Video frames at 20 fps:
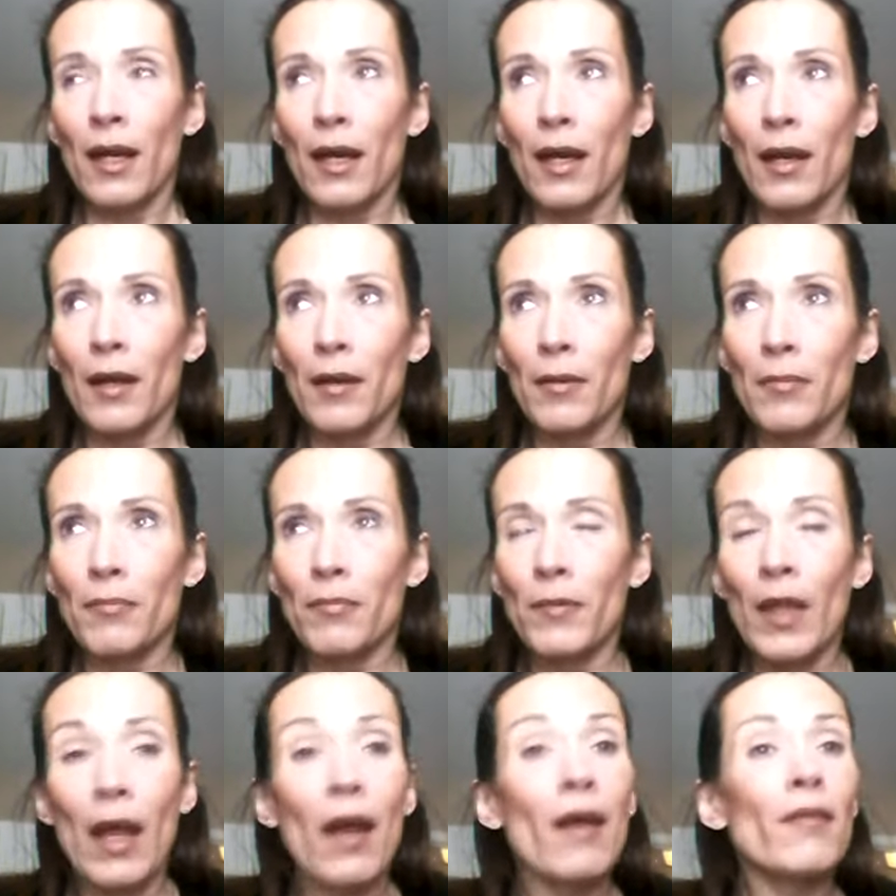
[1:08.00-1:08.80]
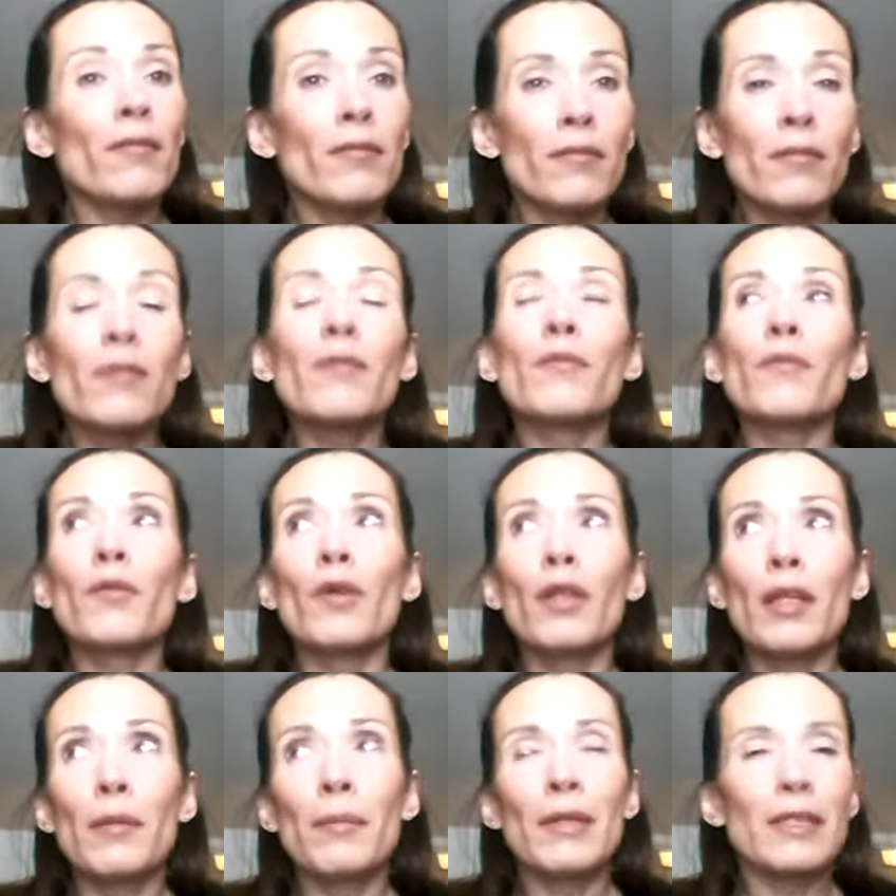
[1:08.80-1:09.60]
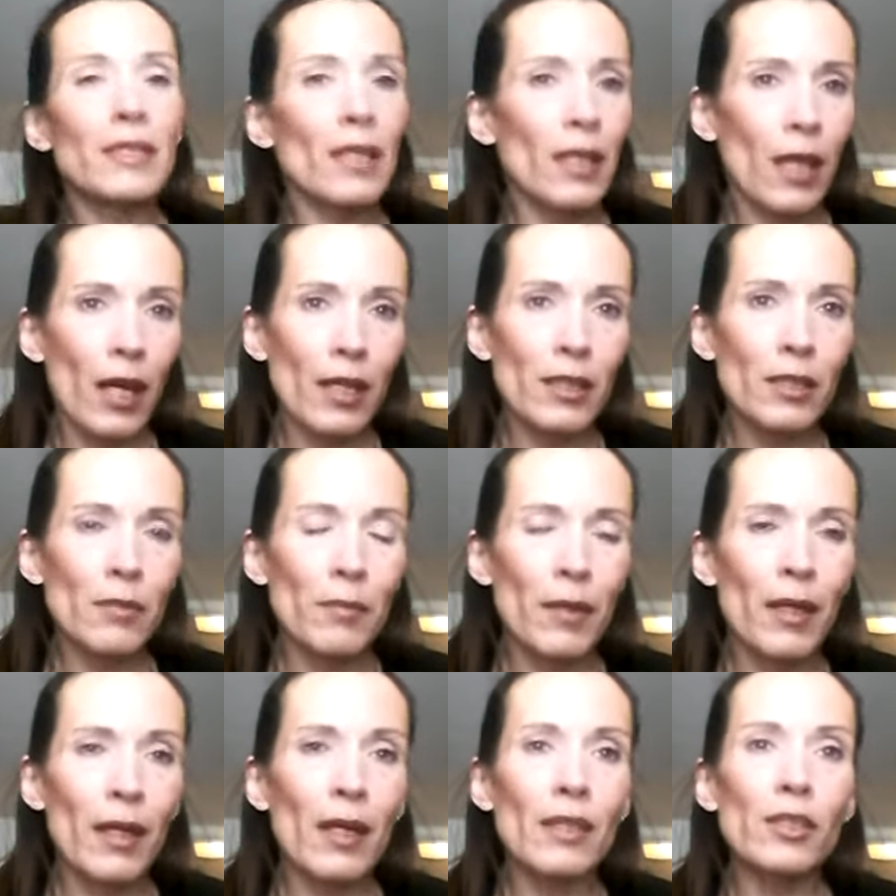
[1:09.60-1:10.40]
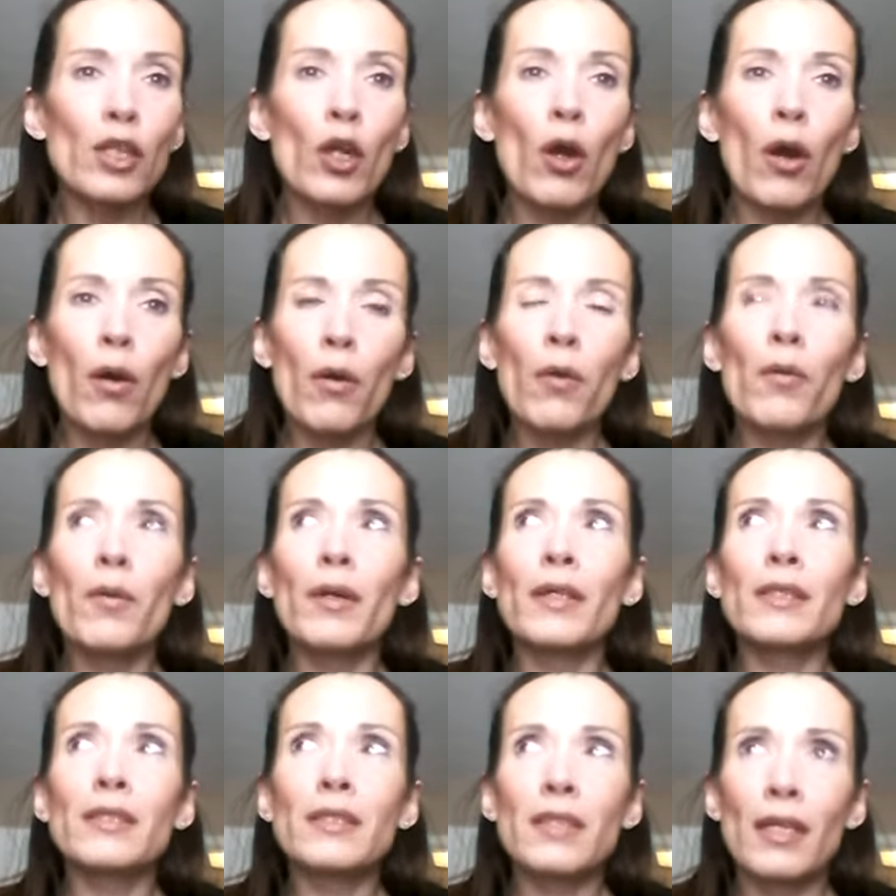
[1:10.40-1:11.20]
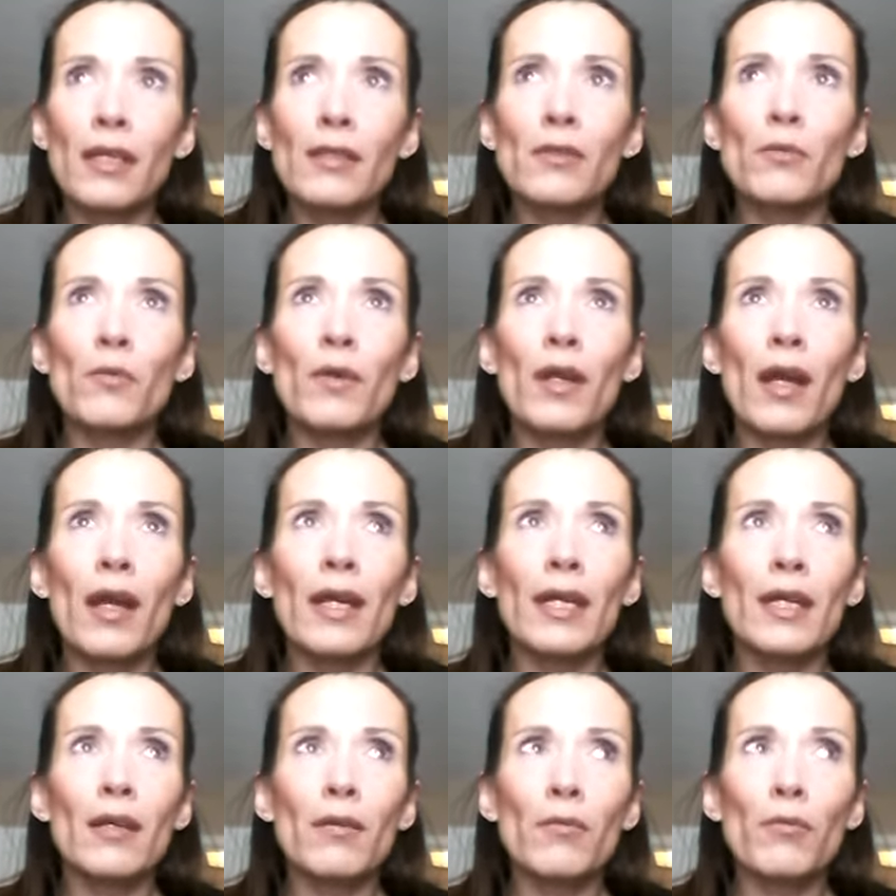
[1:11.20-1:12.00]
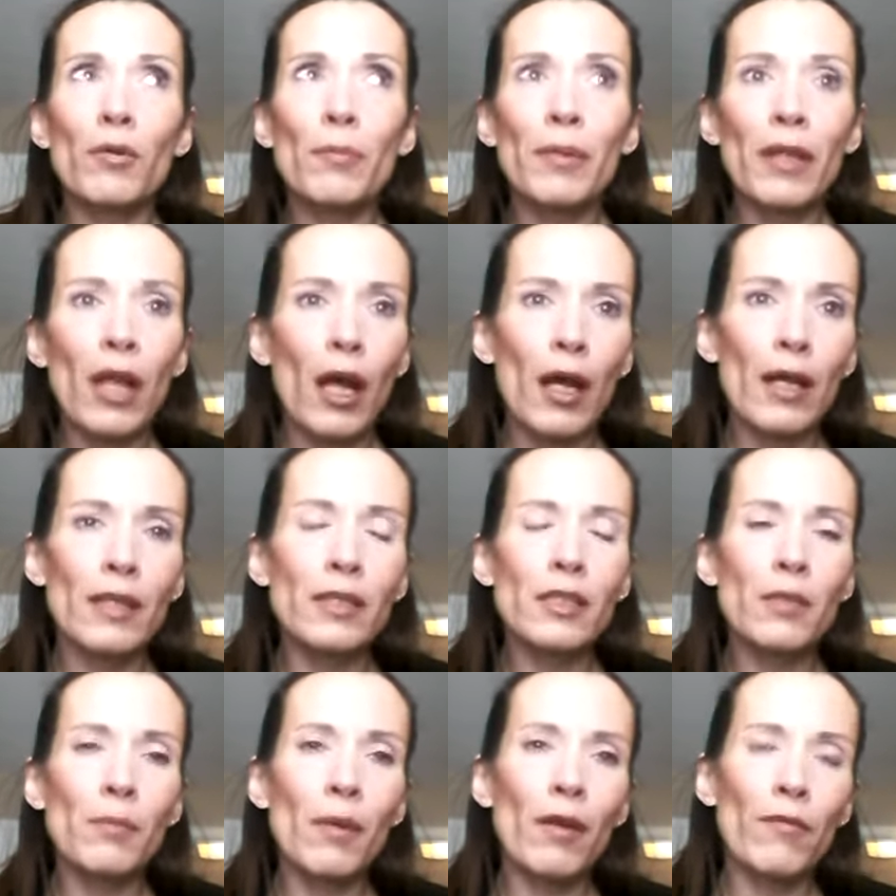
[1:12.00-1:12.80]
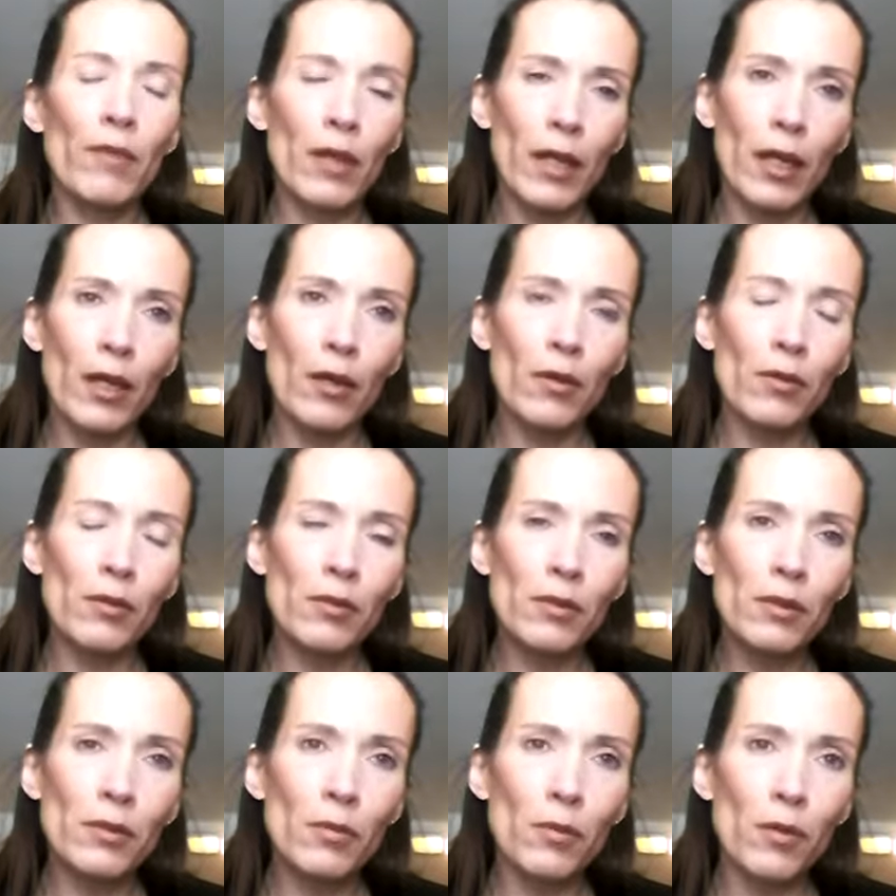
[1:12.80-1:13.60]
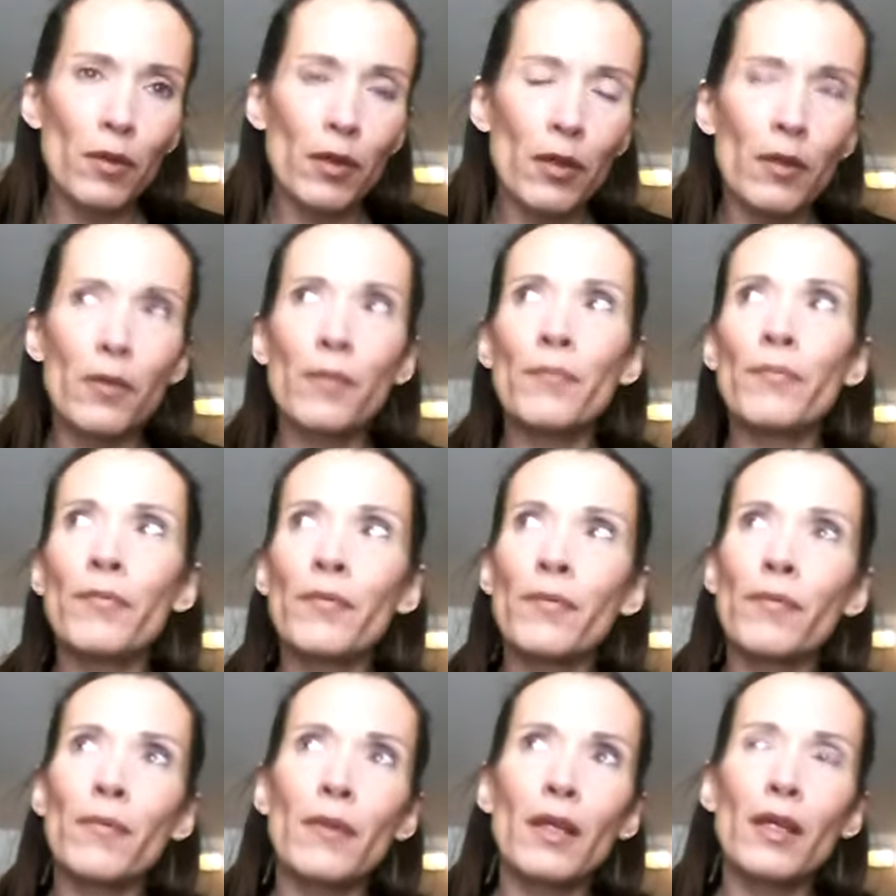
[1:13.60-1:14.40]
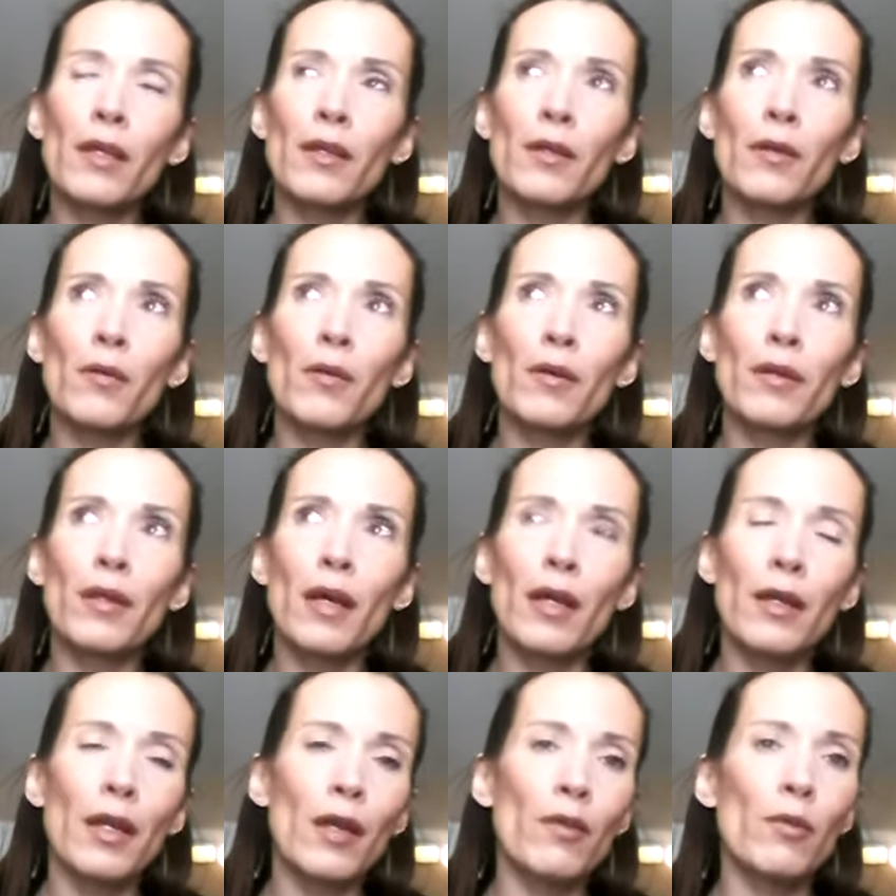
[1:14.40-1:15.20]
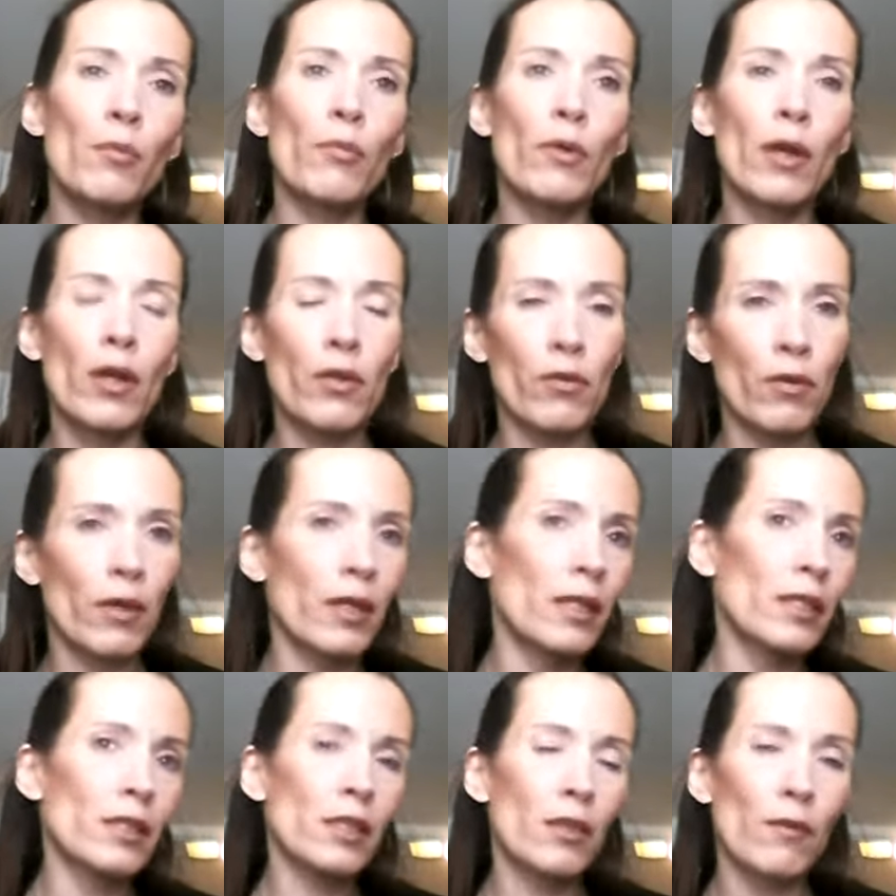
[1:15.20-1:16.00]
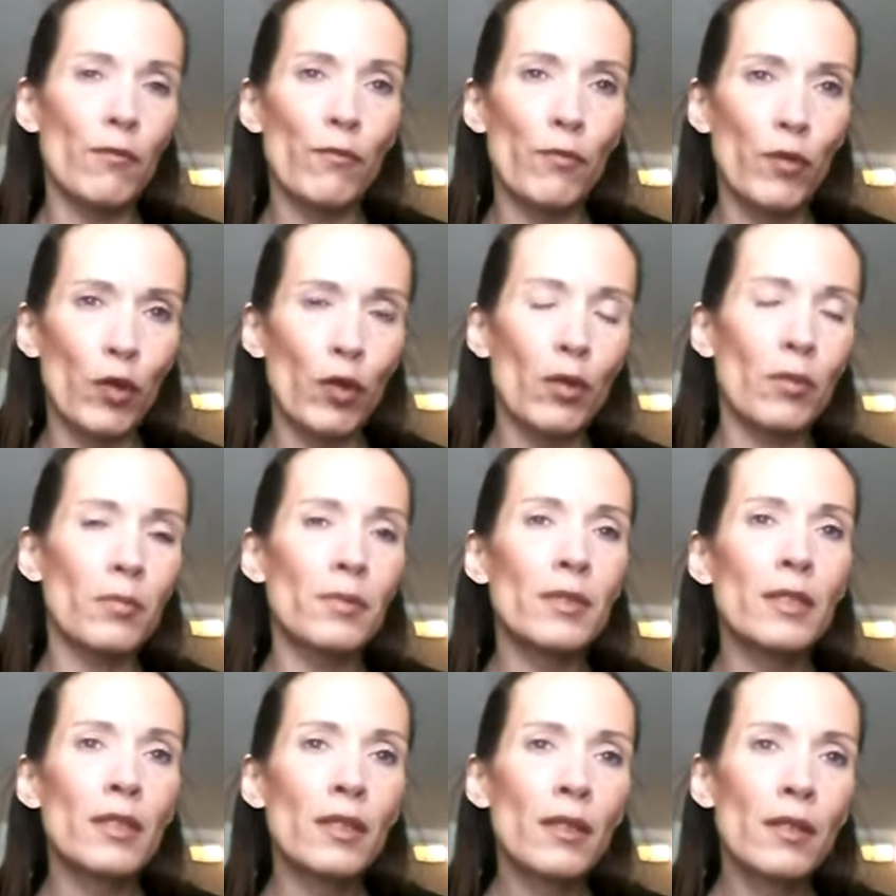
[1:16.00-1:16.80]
um, that really meant a lot to me, as it always does when I get replies to my videos where you know an, another brethren is confirmed